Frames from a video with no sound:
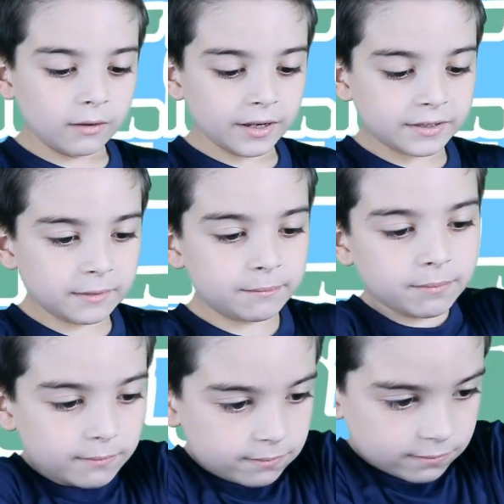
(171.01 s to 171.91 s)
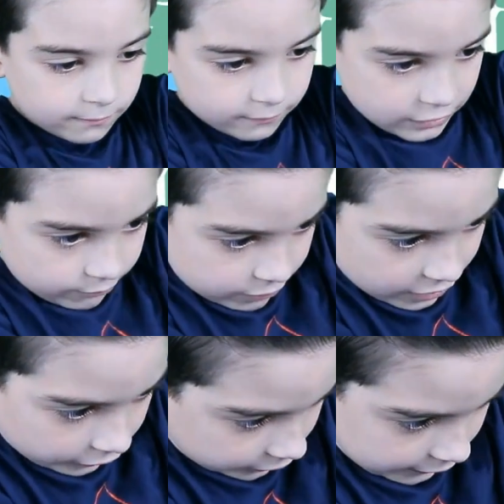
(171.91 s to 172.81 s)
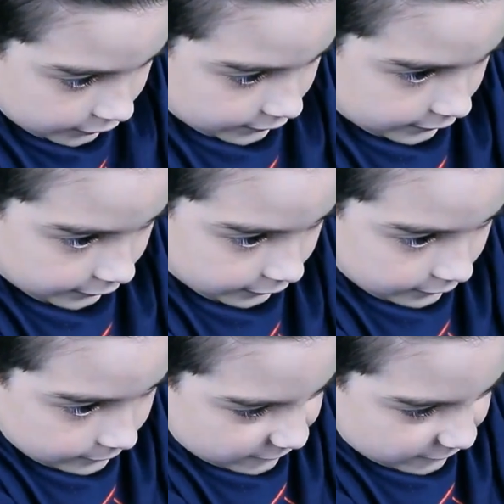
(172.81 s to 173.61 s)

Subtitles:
let's unbox this thing.